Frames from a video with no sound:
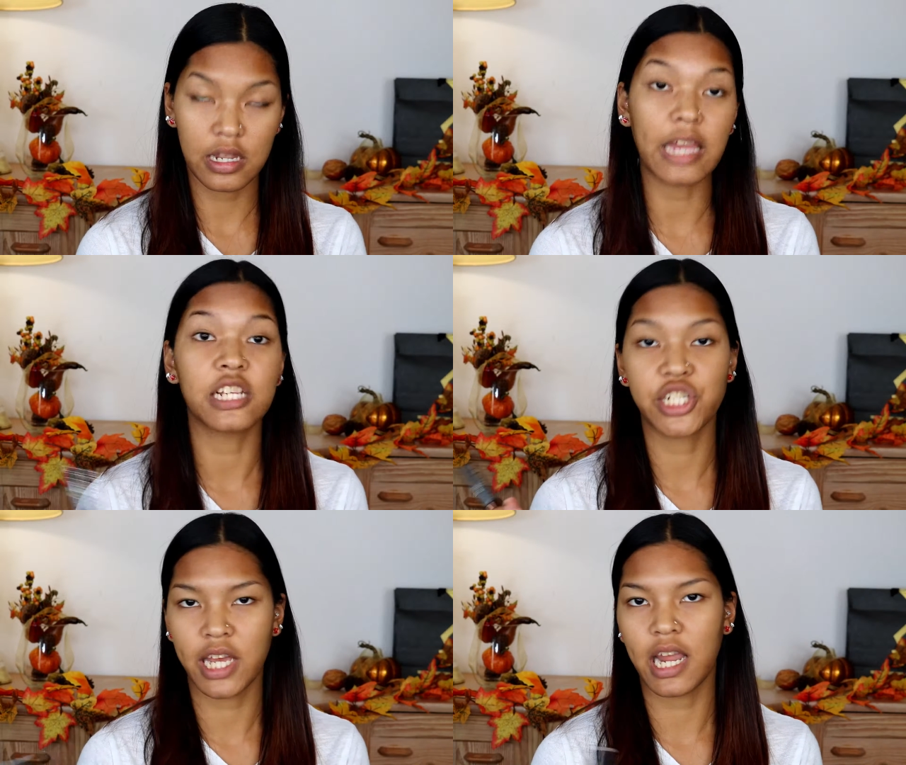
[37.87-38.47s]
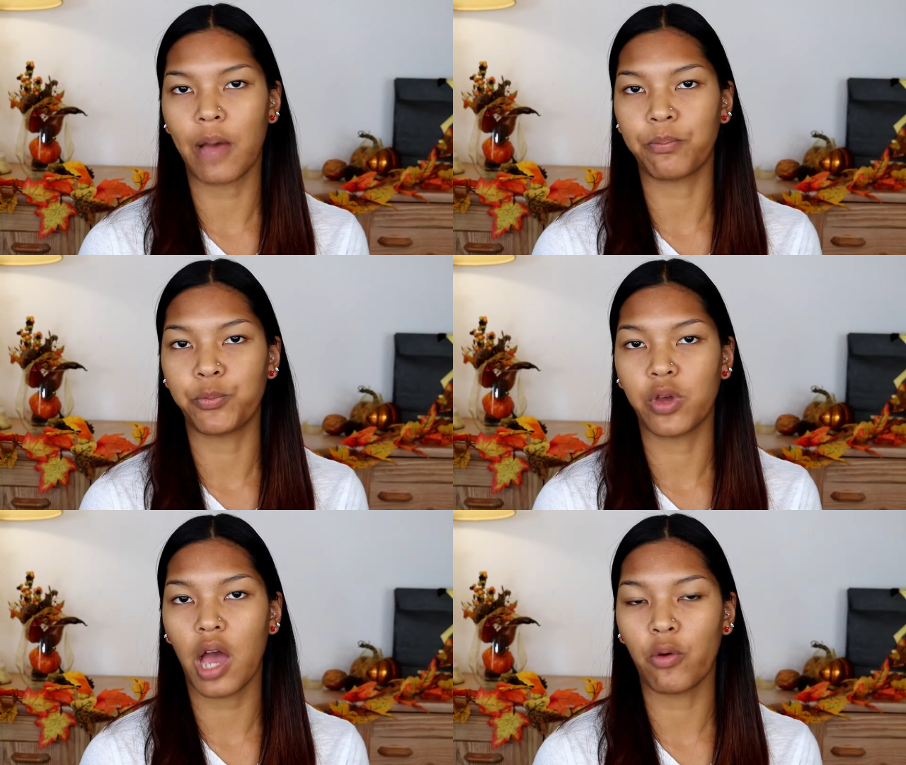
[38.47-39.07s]
And the shade that
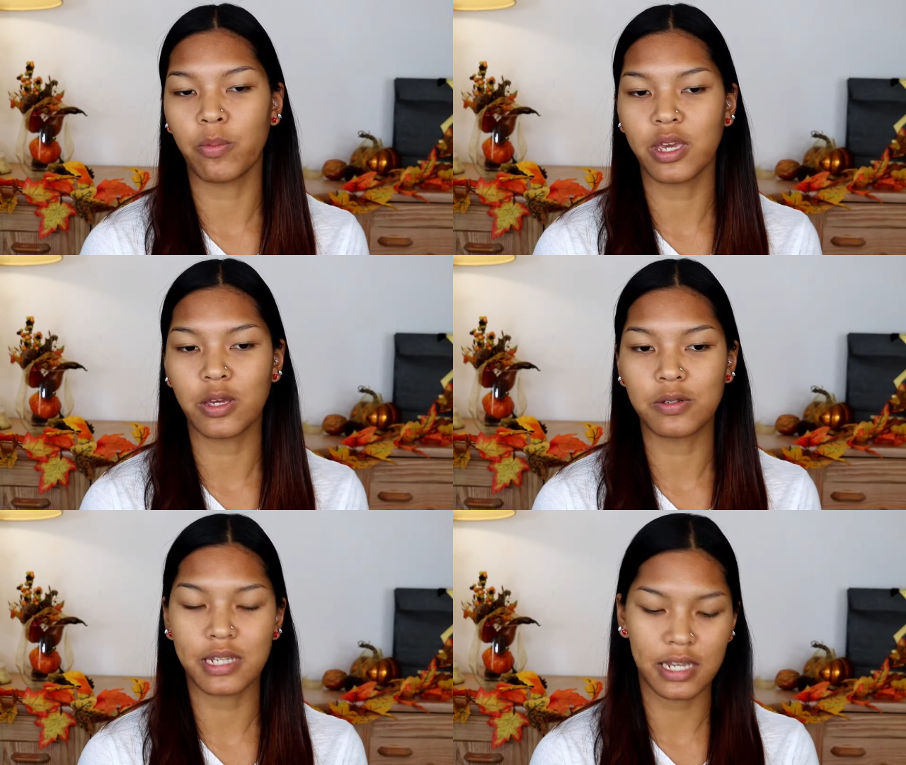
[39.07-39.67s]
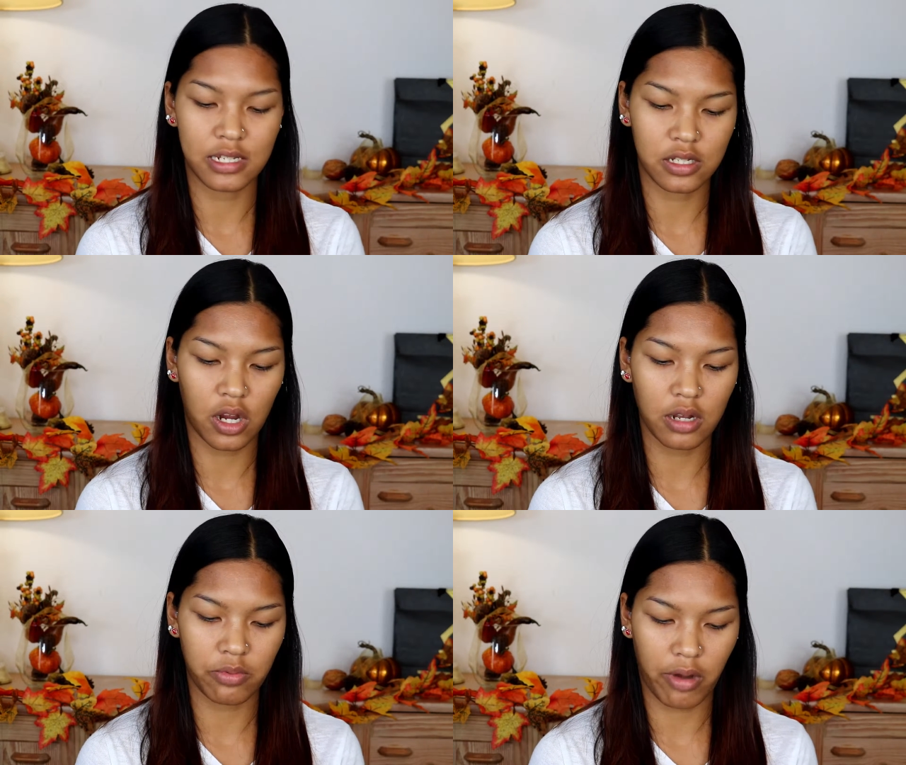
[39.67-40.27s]
I will be using is
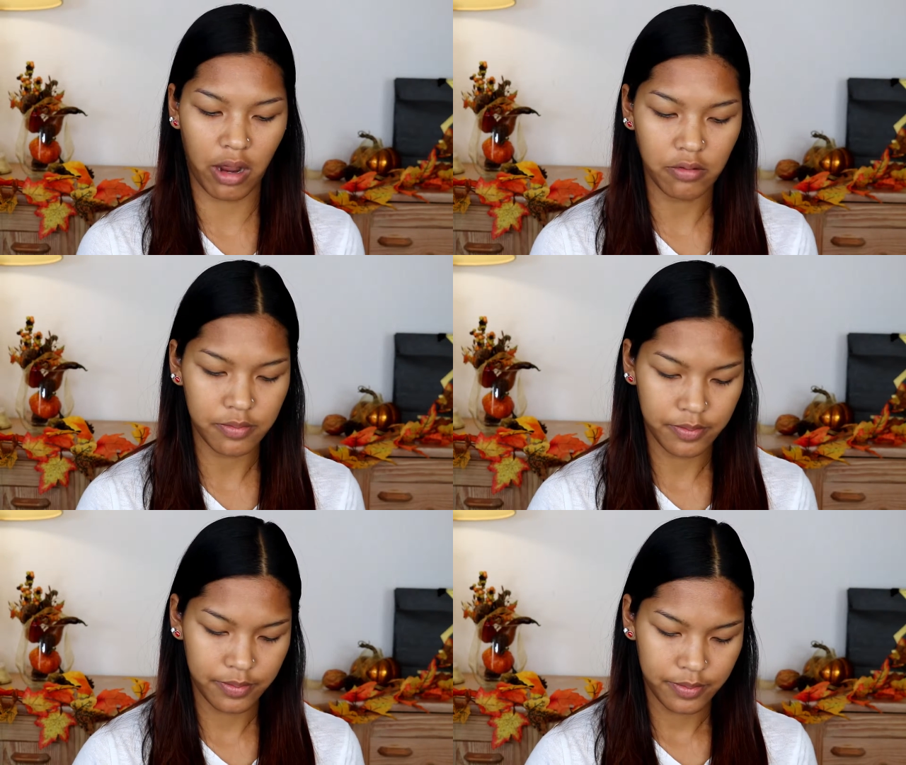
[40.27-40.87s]
dark brown.